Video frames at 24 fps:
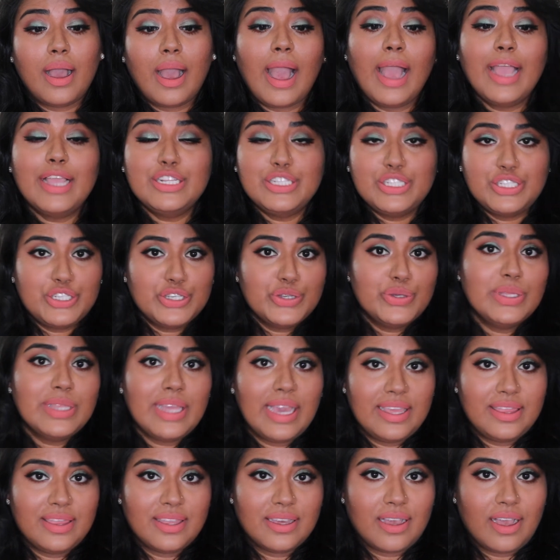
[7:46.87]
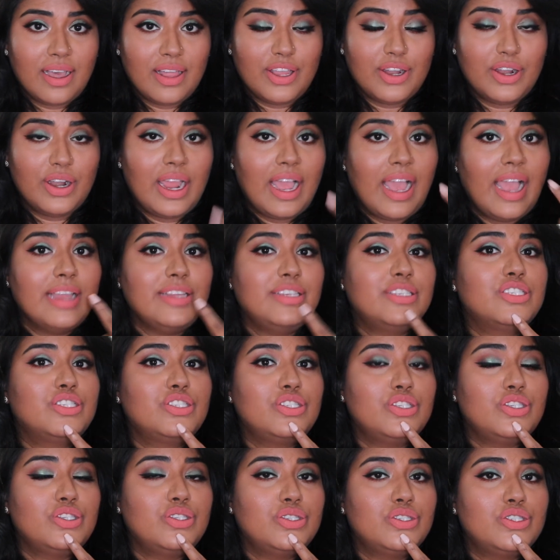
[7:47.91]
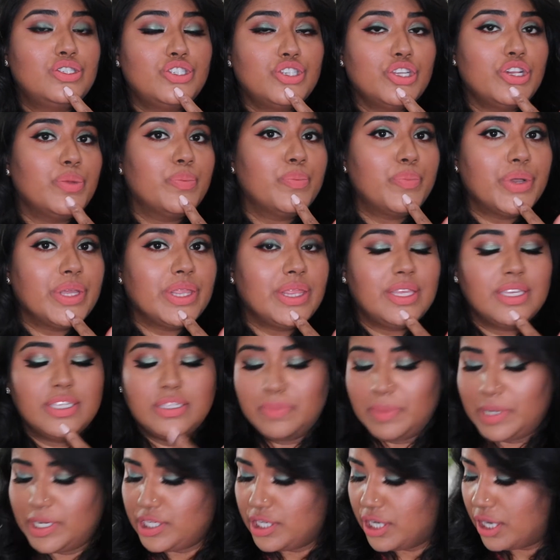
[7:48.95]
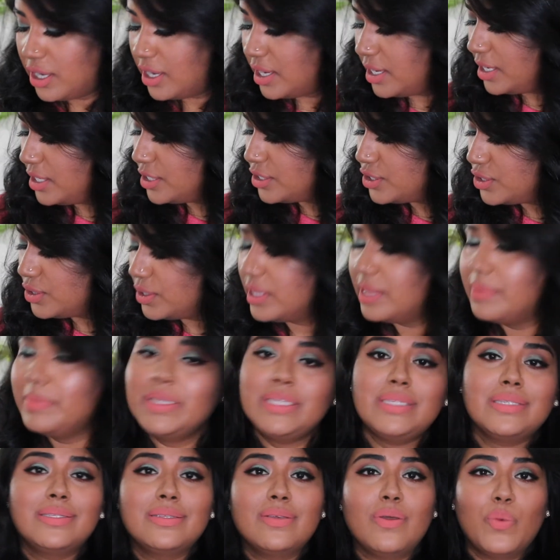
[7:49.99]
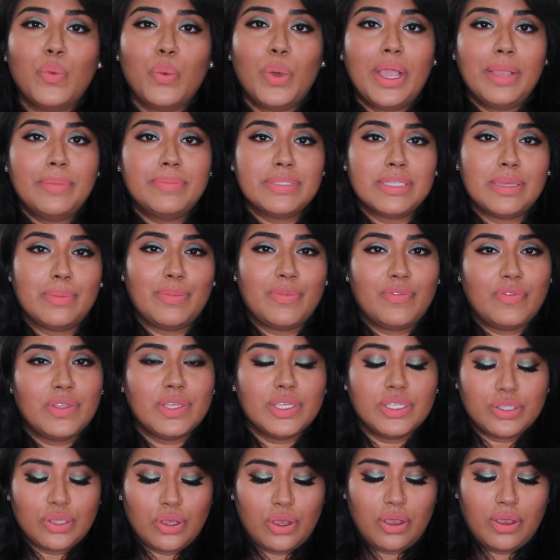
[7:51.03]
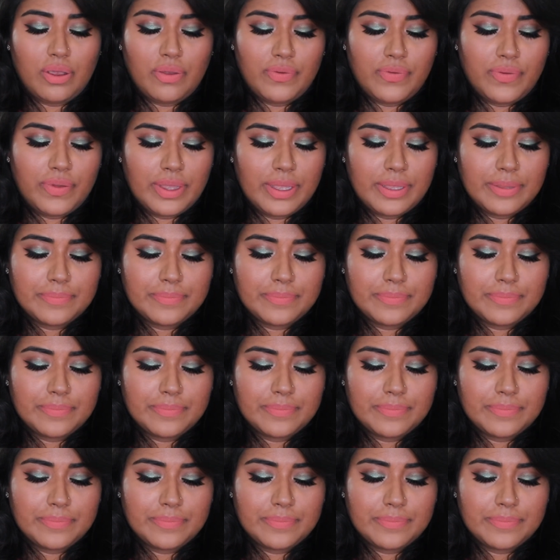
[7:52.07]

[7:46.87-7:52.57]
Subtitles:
I do like the color. I just shouldn't put this much on. So let me just wipe some of this off.